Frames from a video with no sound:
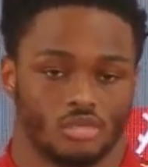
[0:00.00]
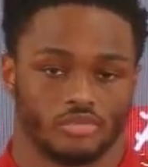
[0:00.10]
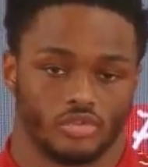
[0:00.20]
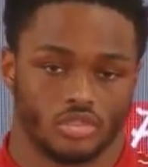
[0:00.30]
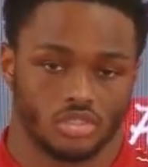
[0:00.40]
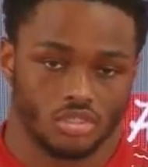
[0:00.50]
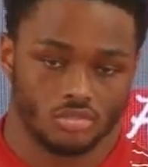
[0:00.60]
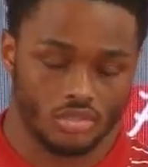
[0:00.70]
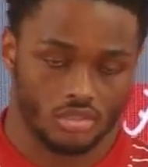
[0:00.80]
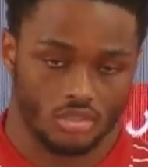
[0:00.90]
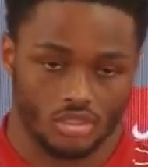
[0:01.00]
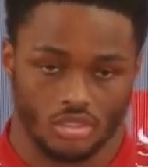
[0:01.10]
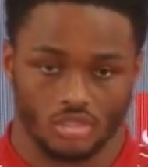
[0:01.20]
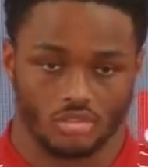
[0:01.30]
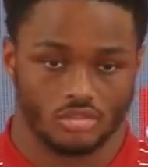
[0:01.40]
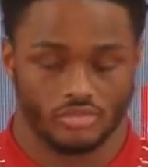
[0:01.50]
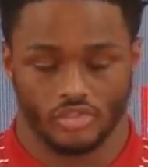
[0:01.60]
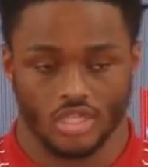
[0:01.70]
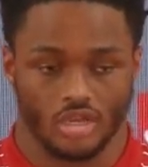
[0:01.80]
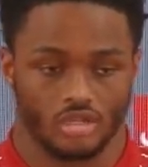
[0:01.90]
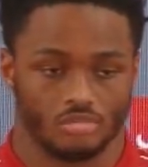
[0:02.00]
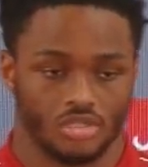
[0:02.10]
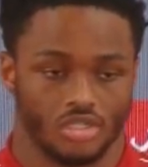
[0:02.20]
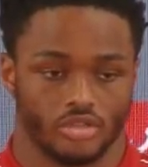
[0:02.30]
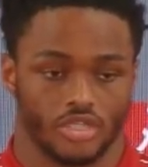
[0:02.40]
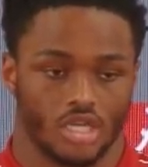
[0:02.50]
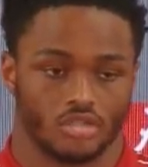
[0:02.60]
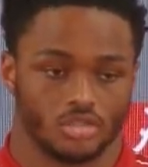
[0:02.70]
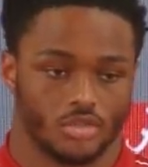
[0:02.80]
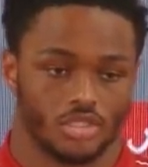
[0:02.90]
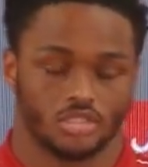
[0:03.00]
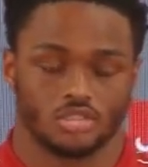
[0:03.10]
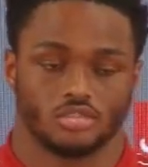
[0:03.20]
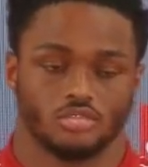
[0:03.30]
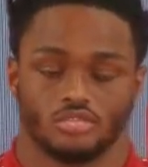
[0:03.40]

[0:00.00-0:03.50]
Of course, you know, it, uh, for a lot of it being three hours away, so.